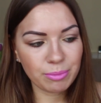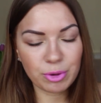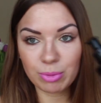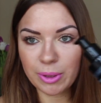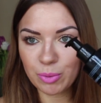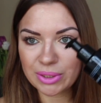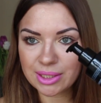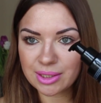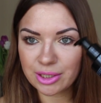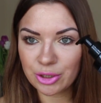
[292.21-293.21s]
probably
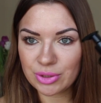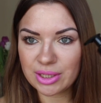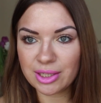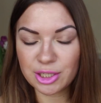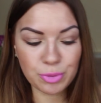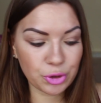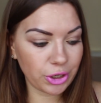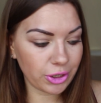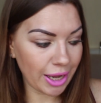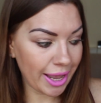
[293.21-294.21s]
with using this
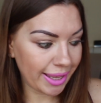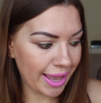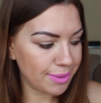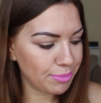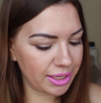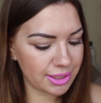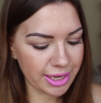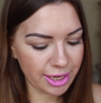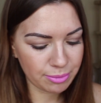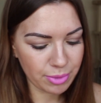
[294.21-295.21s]
product I can
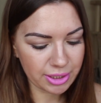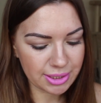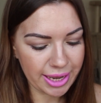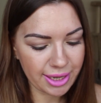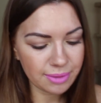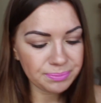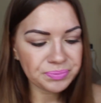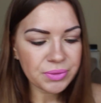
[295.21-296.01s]
maintain my tan.